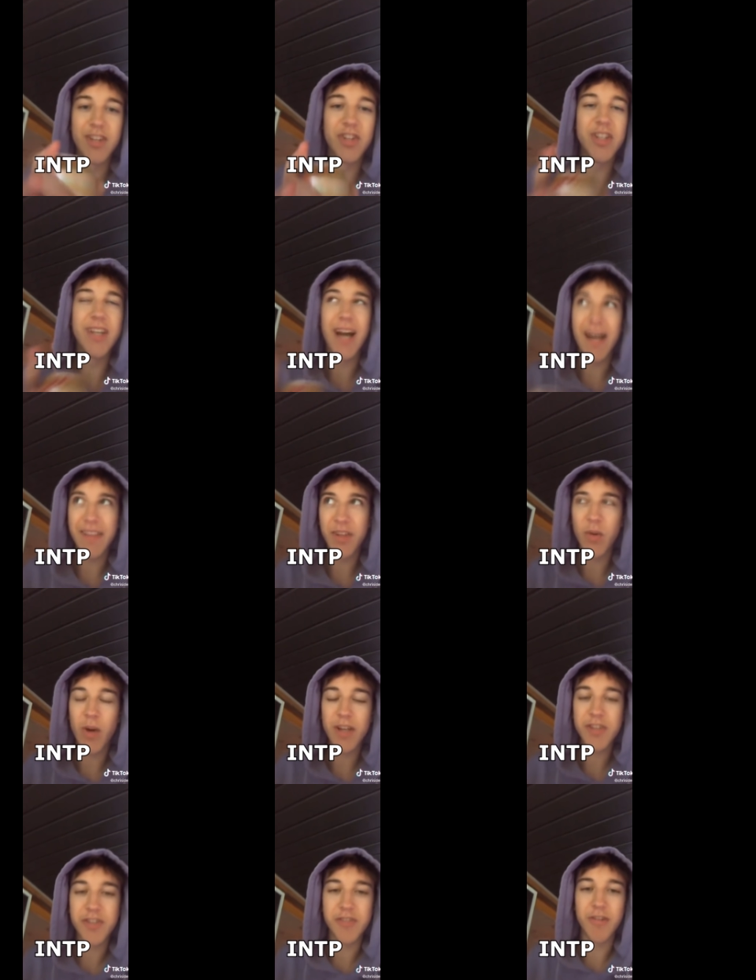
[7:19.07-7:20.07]
She got the
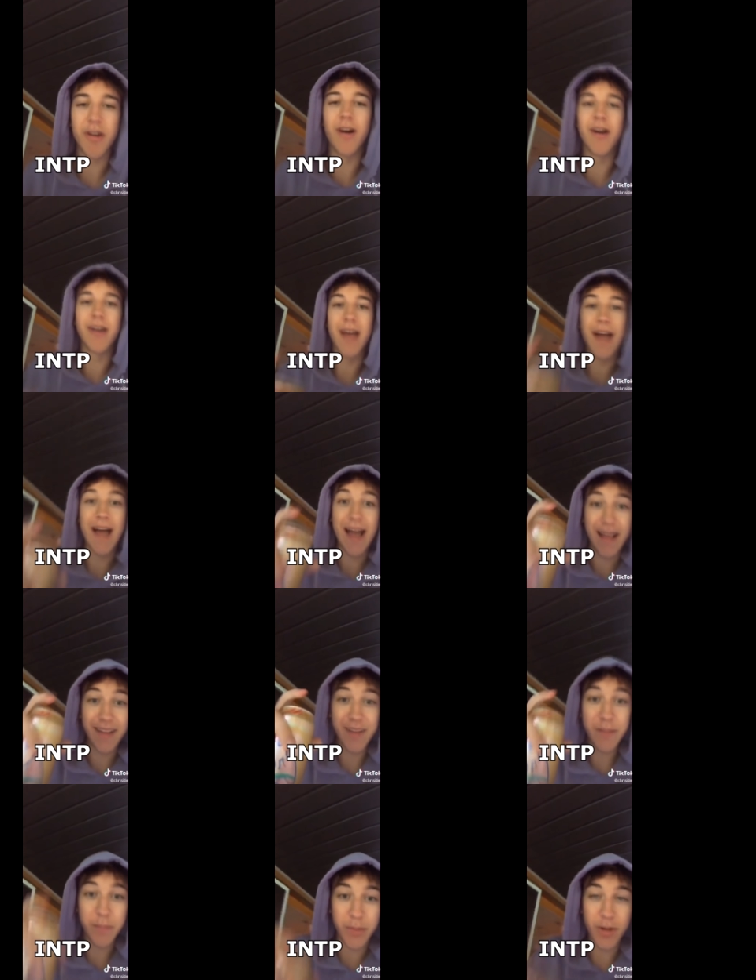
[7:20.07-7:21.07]
question wrong.
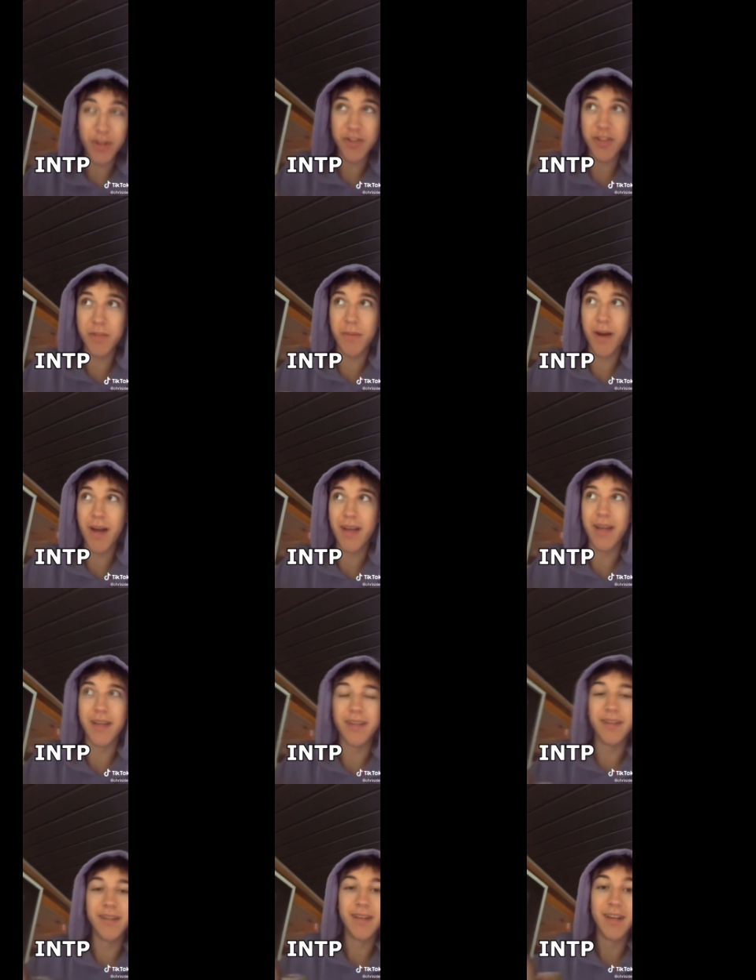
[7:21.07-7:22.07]
Ellen pushed the
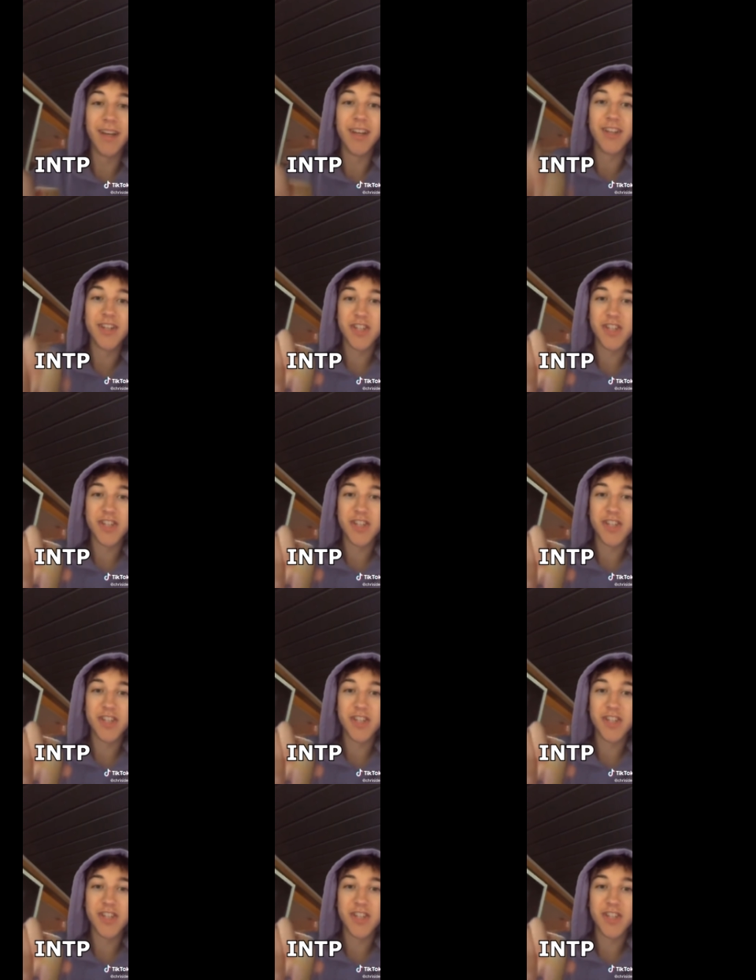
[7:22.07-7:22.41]
button,